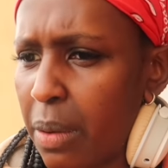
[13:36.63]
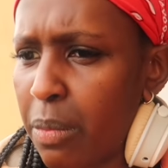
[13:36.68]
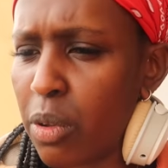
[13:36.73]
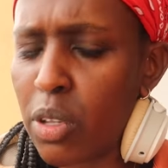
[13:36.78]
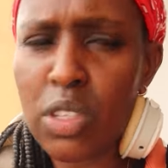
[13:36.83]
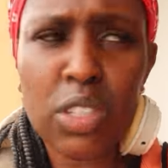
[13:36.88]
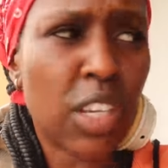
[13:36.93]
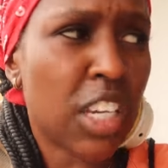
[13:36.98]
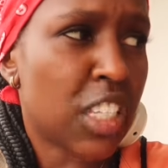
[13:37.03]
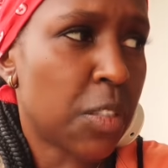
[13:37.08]
I'm
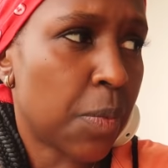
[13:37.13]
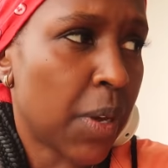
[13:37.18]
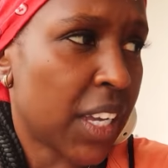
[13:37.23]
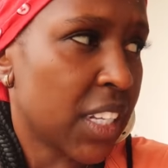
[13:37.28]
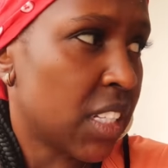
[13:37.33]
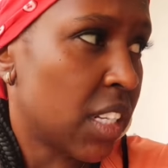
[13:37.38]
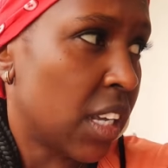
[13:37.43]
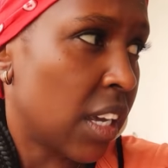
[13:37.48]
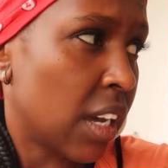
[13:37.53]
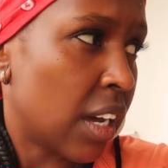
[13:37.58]
also
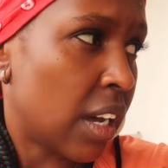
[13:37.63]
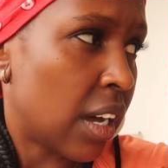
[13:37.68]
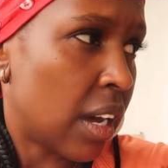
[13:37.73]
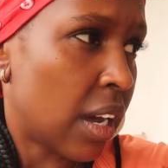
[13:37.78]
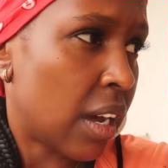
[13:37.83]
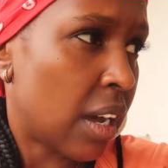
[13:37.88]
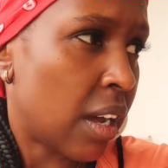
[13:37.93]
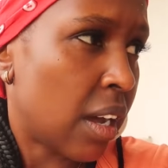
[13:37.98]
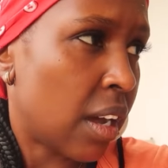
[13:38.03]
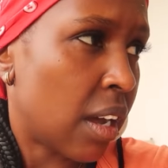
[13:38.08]
expecting
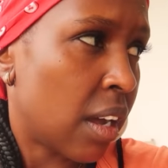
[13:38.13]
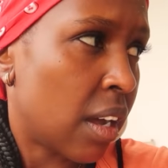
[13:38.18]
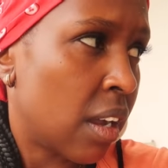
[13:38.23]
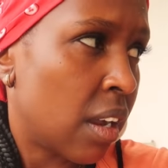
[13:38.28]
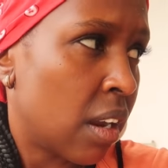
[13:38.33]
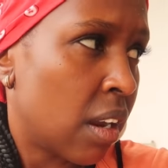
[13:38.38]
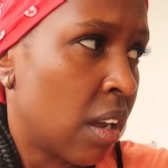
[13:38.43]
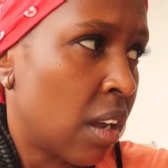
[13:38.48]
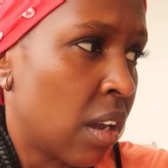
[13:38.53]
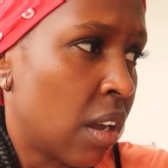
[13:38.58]

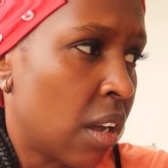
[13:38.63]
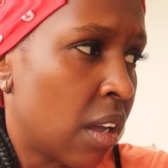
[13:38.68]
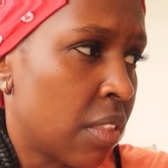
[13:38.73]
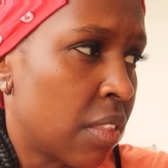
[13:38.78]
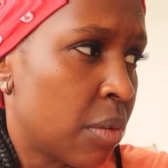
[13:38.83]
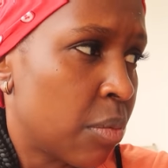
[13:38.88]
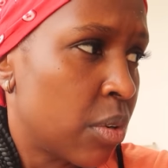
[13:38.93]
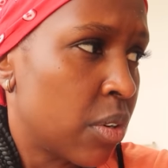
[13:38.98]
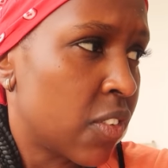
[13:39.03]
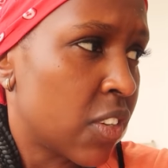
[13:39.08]
the
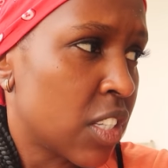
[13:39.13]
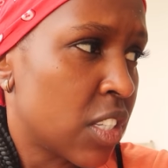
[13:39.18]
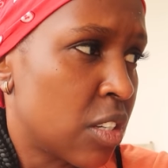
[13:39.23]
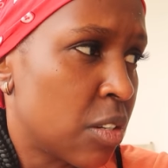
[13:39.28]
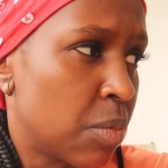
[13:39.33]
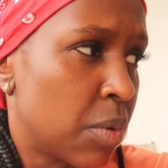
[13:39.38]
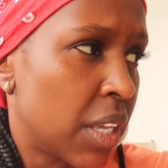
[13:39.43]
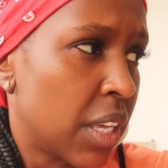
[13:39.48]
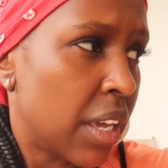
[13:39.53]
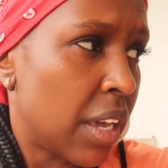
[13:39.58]
movers
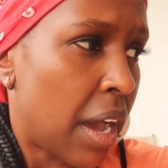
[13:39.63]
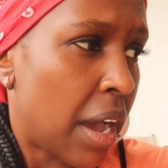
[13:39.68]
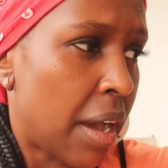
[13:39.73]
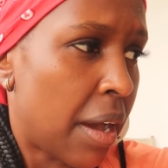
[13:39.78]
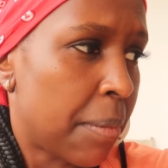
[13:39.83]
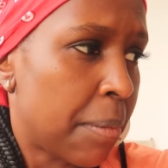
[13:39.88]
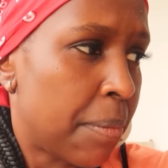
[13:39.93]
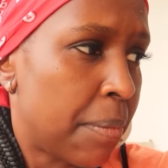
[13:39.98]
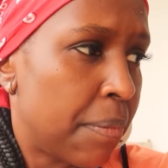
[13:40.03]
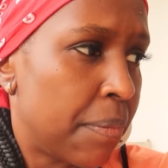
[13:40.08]
to be
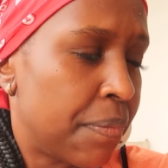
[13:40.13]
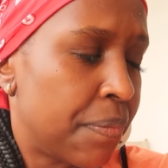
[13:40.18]
here